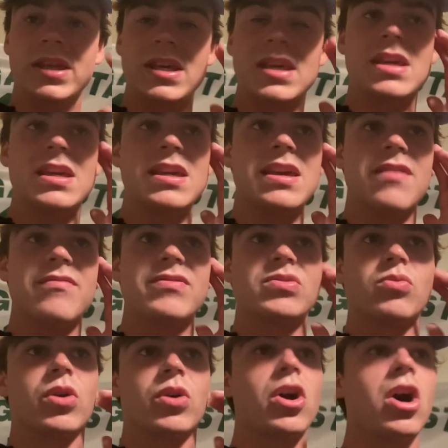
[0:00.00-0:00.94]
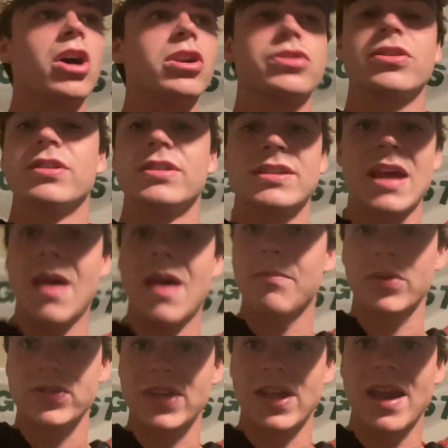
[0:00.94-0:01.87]
He gives
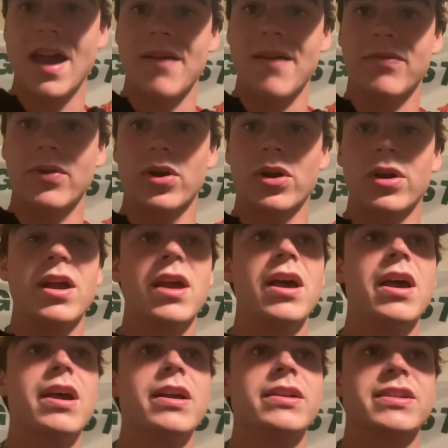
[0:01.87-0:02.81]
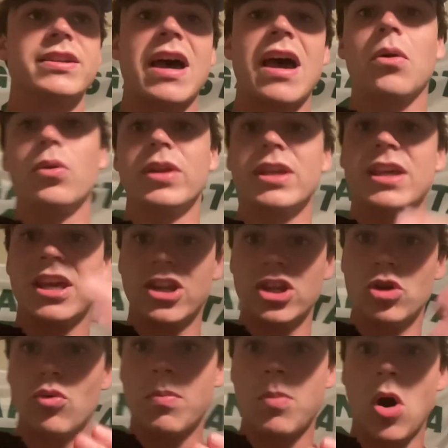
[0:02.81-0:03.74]
110% effort to not only get
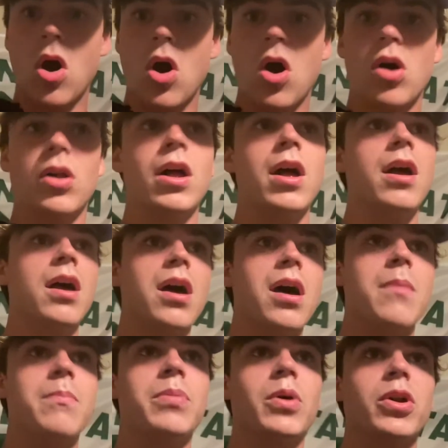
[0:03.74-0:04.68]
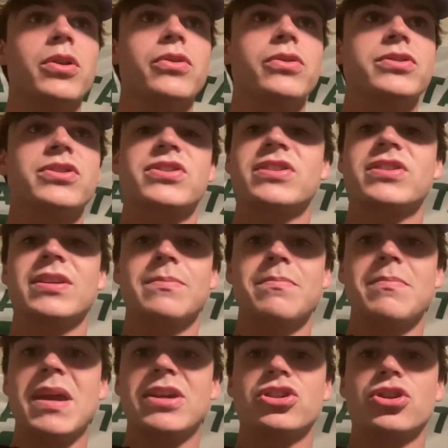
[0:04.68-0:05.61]
you a ball, but just to
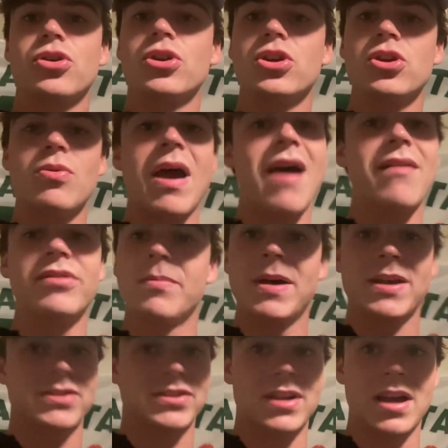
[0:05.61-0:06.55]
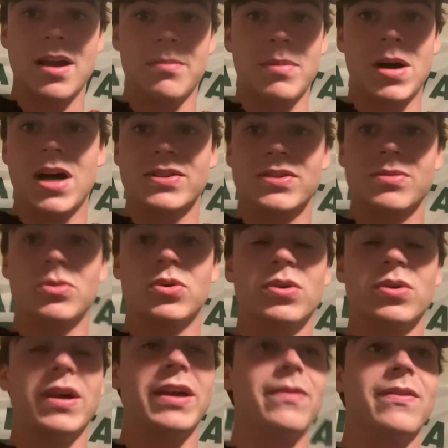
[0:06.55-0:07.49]
make sure you have the best time
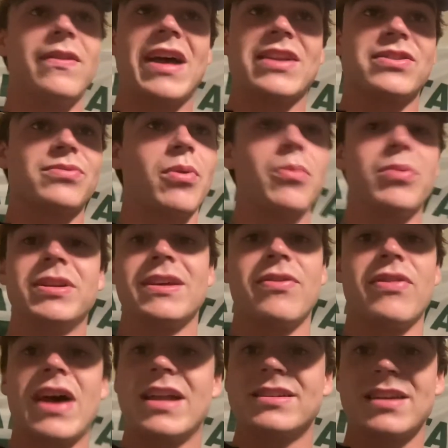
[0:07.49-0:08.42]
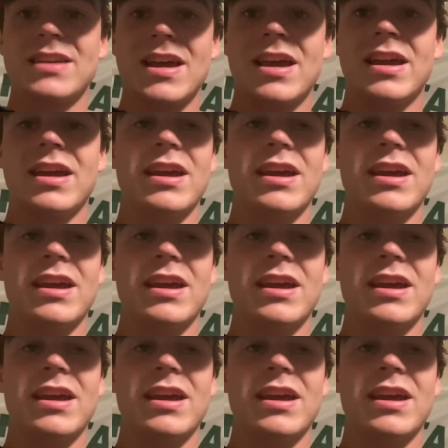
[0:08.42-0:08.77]
possible. And that's what we did that day.